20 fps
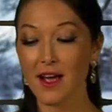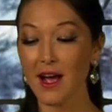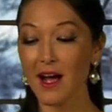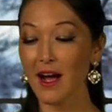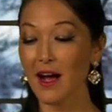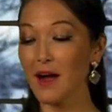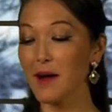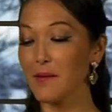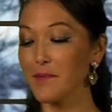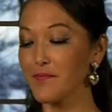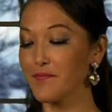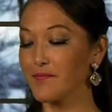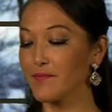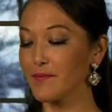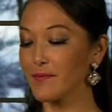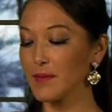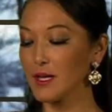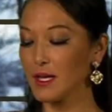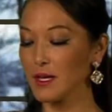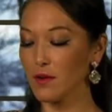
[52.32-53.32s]
um,
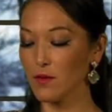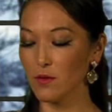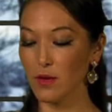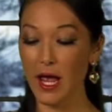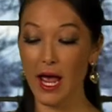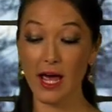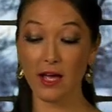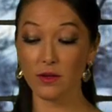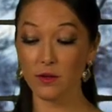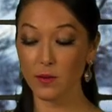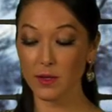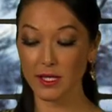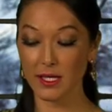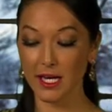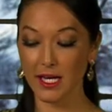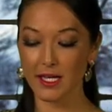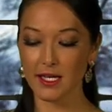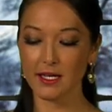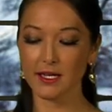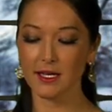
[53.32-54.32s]
you know, calorie
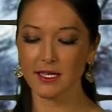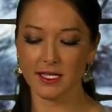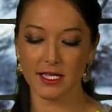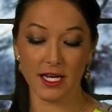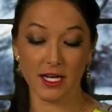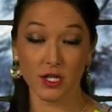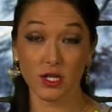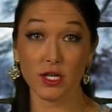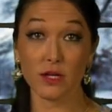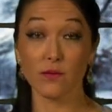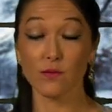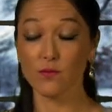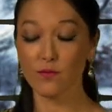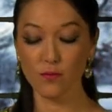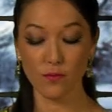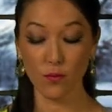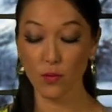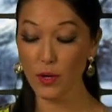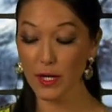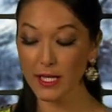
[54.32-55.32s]
laden. It's actually
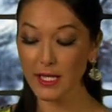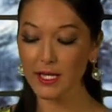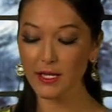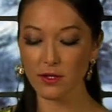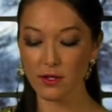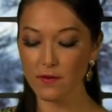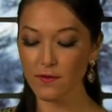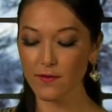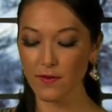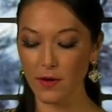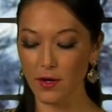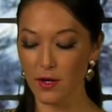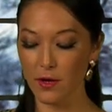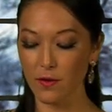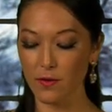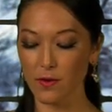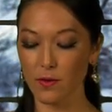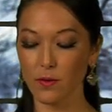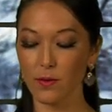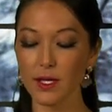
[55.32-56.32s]
really good for you.
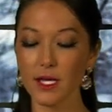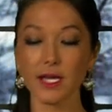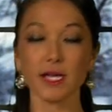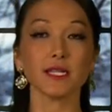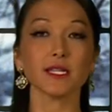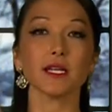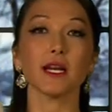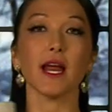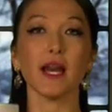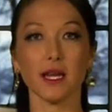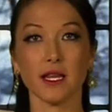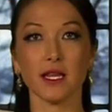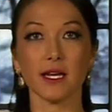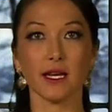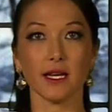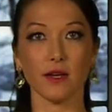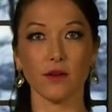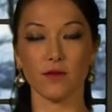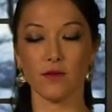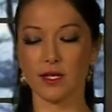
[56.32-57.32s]
There really isn't anything
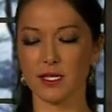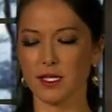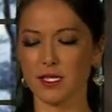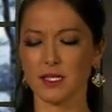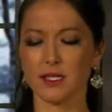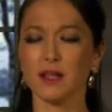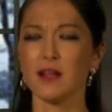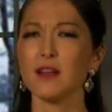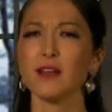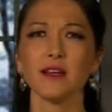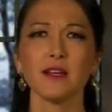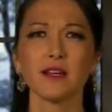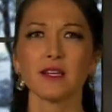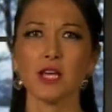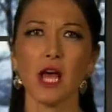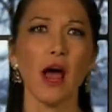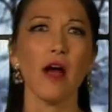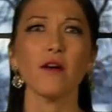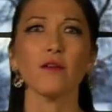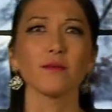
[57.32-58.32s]
in here that's
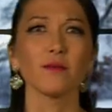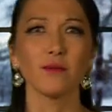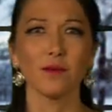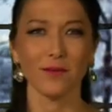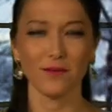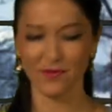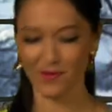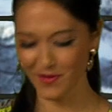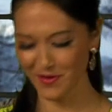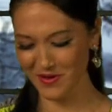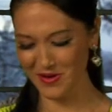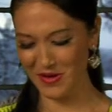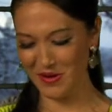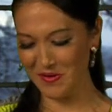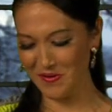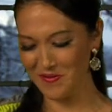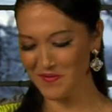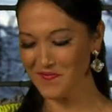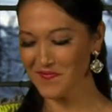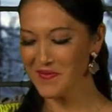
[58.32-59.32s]
terrible for
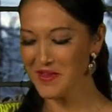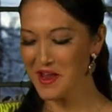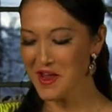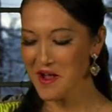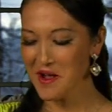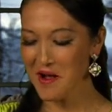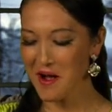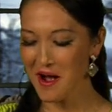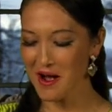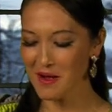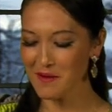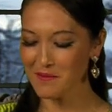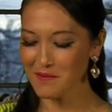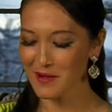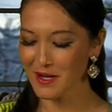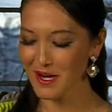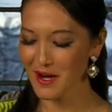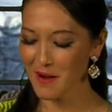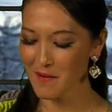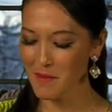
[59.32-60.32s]
you. Um,
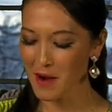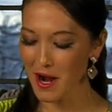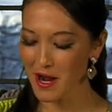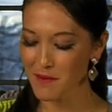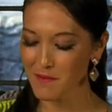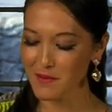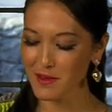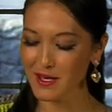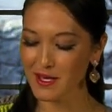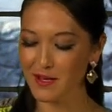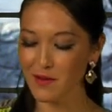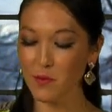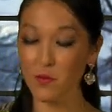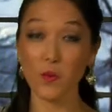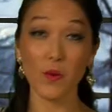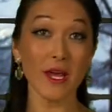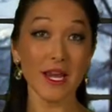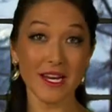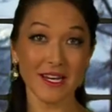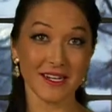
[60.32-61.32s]
but my big
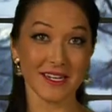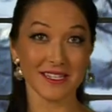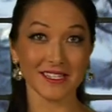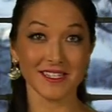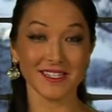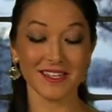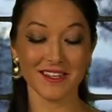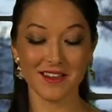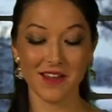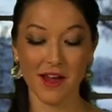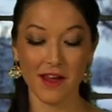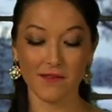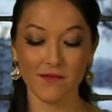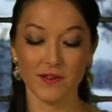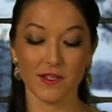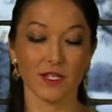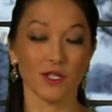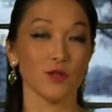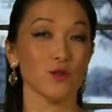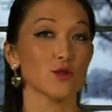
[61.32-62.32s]
weakness in life
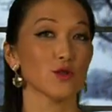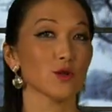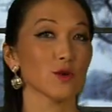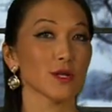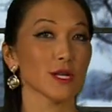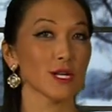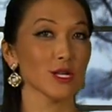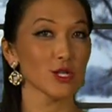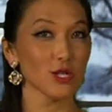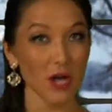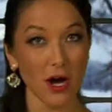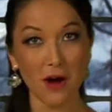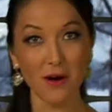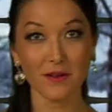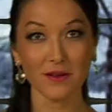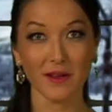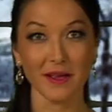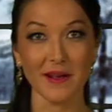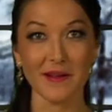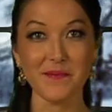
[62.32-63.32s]
is usually
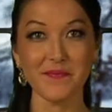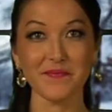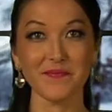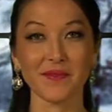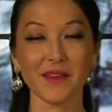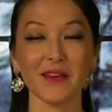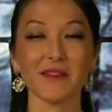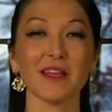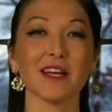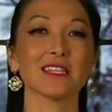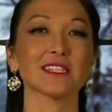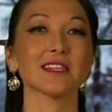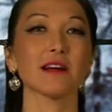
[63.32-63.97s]
chocolate, and that's